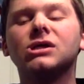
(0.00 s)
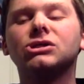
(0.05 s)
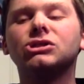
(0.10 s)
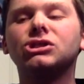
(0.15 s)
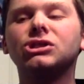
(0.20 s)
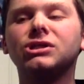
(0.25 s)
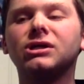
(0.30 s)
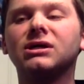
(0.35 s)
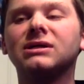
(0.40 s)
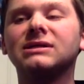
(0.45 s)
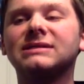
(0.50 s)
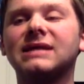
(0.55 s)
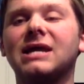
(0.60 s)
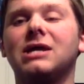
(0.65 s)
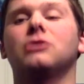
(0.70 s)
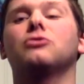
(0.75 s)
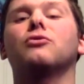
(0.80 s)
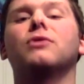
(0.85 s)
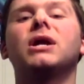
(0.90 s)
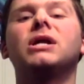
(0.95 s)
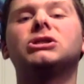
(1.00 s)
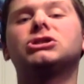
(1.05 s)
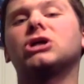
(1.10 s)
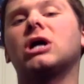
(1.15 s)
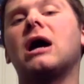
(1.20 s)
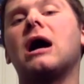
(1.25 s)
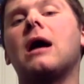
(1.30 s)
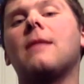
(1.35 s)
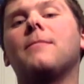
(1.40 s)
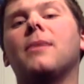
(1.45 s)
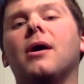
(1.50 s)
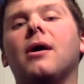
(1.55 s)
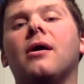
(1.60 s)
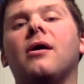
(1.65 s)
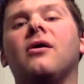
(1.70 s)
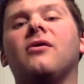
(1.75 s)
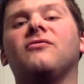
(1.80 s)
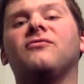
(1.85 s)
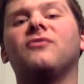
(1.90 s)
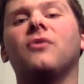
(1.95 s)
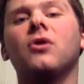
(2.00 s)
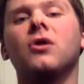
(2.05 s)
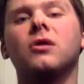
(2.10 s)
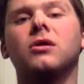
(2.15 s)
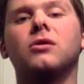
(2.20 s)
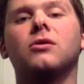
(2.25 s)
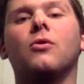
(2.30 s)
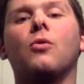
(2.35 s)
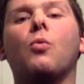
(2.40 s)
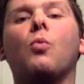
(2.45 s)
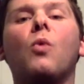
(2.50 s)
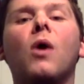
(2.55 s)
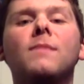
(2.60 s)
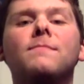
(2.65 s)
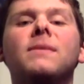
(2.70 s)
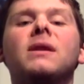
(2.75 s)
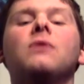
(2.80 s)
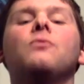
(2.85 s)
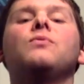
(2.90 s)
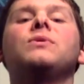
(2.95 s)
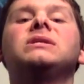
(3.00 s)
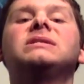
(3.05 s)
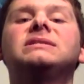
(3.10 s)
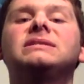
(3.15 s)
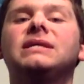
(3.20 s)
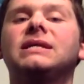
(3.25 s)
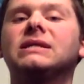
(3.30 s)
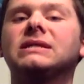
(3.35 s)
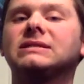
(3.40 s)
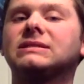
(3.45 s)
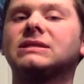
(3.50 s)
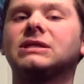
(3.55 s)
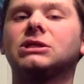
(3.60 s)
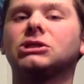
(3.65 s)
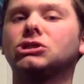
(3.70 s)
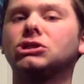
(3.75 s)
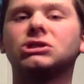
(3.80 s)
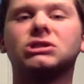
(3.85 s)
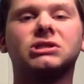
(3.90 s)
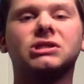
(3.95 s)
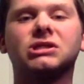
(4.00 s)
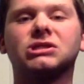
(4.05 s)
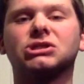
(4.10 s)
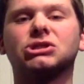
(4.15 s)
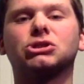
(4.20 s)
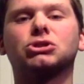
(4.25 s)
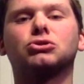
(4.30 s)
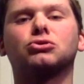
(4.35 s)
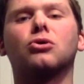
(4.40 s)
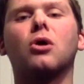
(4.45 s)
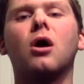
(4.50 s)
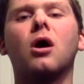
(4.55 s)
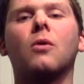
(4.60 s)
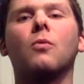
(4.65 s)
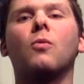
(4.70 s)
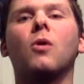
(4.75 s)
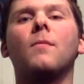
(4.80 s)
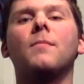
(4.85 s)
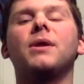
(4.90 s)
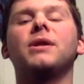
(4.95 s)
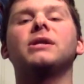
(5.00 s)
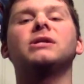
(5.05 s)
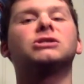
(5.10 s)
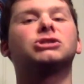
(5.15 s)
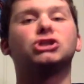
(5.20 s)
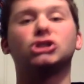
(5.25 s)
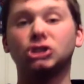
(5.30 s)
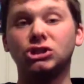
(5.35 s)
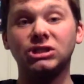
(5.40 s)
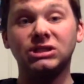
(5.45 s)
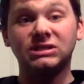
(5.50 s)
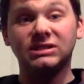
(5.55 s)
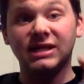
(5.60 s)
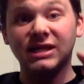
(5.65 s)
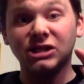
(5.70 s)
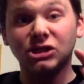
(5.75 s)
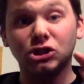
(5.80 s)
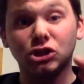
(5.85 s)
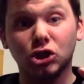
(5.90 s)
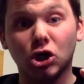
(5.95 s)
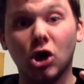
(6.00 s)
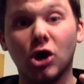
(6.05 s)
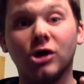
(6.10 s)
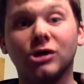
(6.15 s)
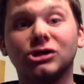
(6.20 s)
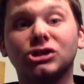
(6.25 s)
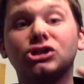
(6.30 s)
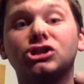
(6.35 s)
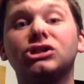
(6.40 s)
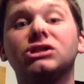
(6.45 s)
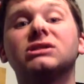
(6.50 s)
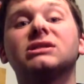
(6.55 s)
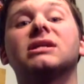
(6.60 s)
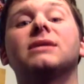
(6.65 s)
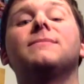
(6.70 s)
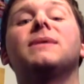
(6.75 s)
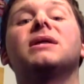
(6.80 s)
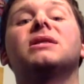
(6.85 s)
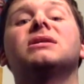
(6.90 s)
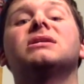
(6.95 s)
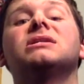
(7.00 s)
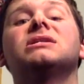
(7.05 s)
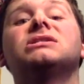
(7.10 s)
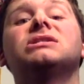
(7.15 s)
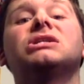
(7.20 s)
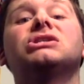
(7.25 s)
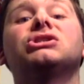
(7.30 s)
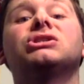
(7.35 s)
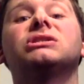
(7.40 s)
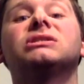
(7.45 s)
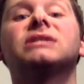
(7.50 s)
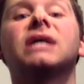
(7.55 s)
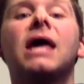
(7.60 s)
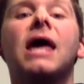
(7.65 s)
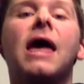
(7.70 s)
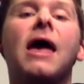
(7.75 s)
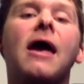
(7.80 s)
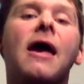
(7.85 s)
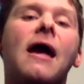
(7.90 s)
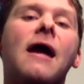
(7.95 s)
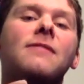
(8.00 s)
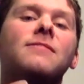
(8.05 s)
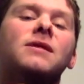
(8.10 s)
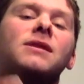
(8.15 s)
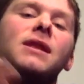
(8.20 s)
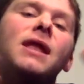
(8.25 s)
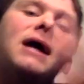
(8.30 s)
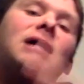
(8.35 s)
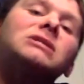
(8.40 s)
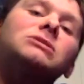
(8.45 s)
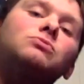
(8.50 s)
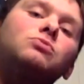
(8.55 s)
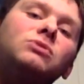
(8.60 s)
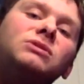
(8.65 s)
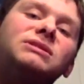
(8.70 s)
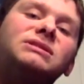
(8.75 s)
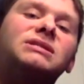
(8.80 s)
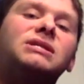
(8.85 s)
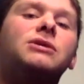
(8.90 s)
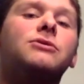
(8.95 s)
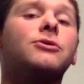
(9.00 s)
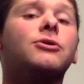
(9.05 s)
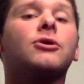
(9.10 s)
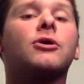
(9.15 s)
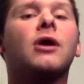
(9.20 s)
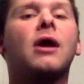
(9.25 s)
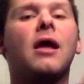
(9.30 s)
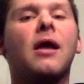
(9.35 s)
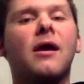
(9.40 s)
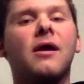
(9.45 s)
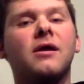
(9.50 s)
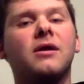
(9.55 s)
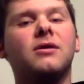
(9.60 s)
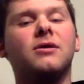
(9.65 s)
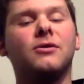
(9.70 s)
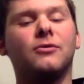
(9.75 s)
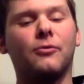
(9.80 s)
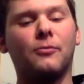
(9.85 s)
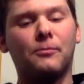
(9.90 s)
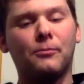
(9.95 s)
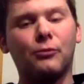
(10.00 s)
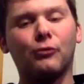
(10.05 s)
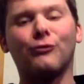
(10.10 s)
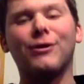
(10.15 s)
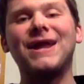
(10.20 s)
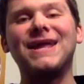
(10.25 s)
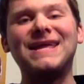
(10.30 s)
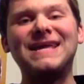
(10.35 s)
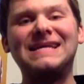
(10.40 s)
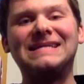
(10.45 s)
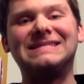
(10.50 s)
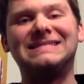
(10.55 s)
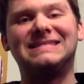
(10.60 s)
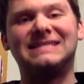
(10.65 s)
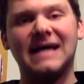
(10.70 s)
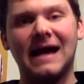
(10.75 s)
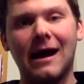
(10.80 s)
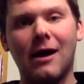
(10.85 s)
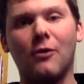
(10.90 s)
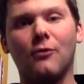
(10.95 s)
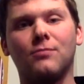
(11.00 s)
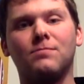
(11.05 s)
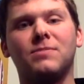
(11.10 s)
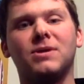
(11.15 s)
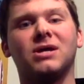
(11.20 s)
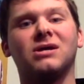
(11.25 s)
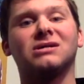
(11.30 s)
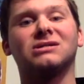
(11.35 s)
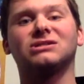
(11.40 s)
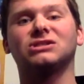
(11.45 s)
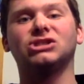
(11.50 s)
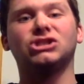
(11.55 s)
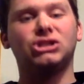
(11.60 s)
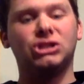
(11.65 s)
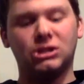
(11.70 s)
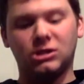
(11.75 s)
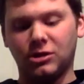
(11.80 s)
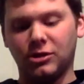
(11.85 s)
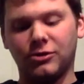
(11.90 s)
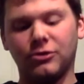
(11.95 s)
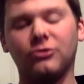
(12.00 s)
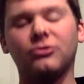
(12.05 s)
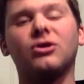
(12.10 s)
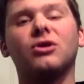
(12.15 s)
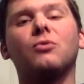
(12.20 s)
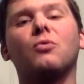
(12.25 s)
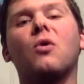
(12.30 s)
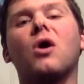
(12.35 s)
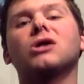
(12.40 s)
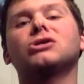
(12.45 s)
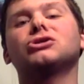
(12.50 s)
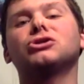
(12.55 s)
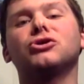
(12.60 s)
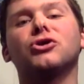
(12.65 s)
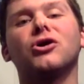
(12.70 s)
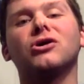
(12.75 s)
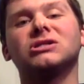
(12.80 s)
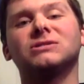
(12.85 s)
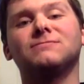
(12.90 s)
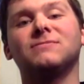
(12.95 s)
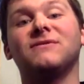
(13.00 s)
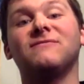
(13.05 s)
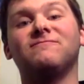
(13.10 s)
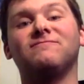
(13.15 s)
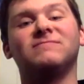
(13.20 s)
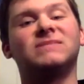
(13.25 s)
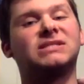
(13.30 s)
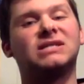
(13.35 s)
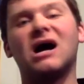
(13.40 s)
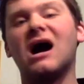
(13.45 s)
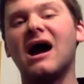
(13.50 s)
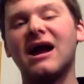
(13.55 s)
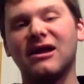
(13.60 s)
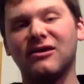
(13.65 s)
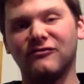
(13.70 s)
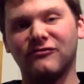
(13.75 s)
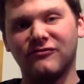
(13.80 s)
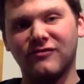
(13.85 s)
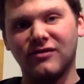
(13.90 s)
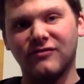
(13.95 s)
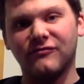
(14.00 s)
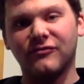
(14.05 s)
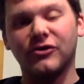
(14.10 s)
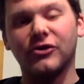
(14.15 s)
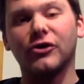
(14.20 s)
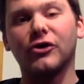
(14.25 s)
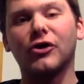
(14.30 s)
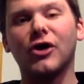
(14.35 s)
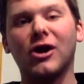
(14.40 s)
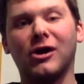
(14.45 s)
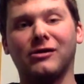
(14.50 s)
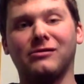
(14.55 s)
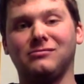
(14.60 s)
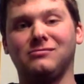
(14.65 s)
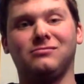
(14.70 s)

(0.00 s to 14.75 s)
She does a great job of, you know, one minute we see in a scene, she's this strong woman and she's in charge. She's going to make the decisions. And the next we'll see her, you know, breaking down because she literally watched her husband die in front of her.